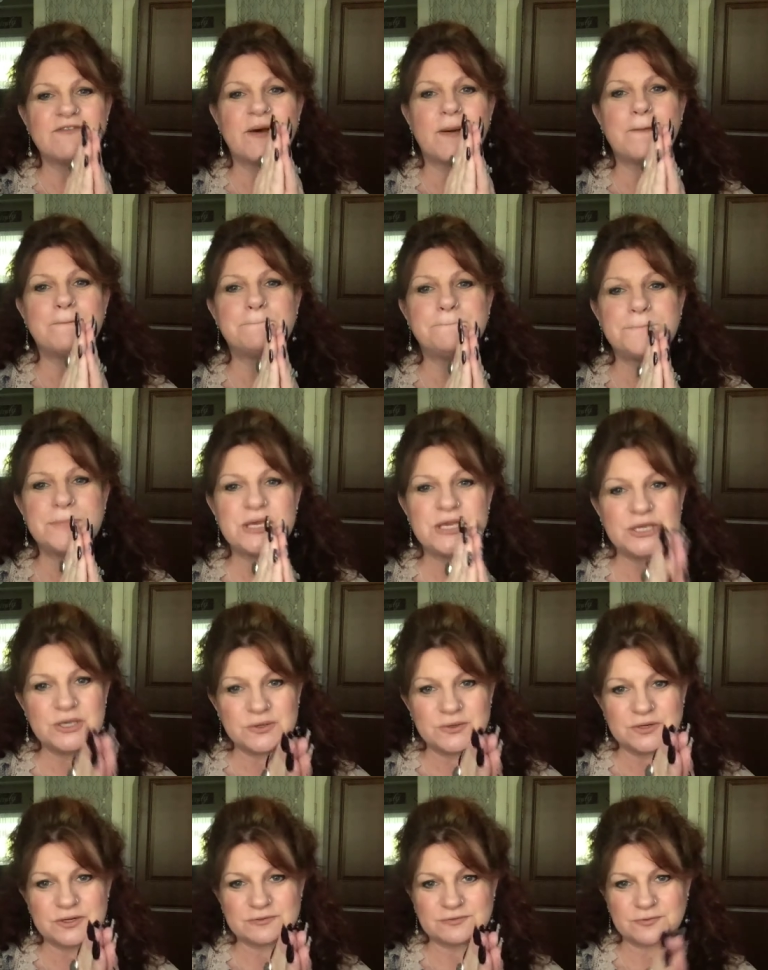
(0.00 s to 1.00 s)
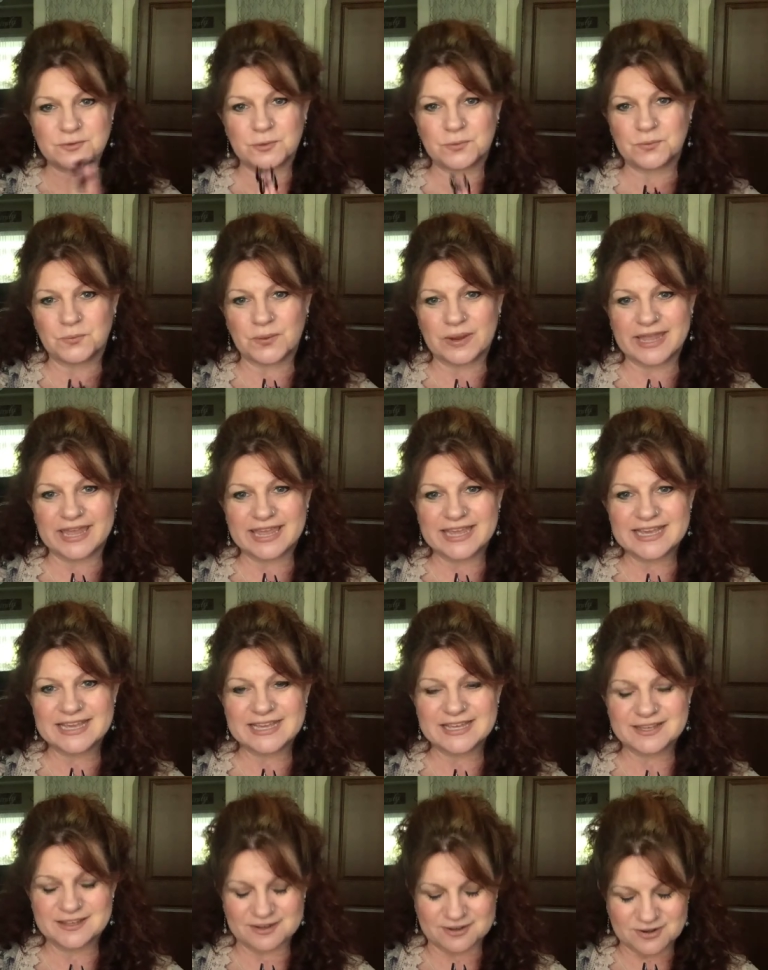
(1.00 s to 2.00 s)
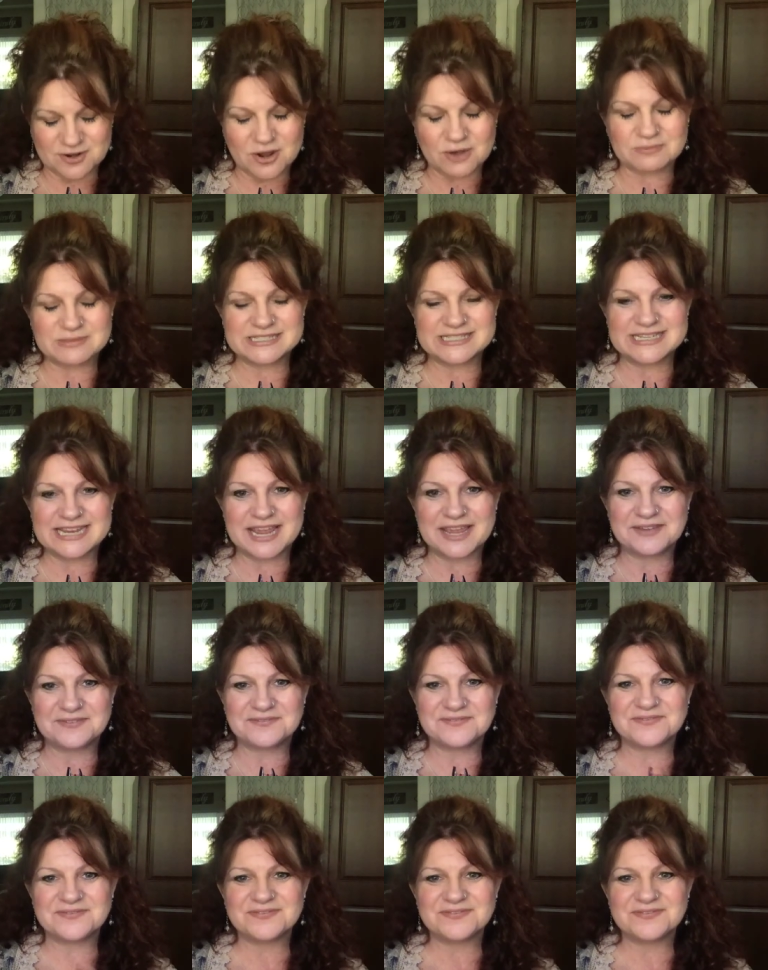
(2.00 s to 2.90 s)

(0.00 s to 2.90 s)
a beautiful week. Namaste.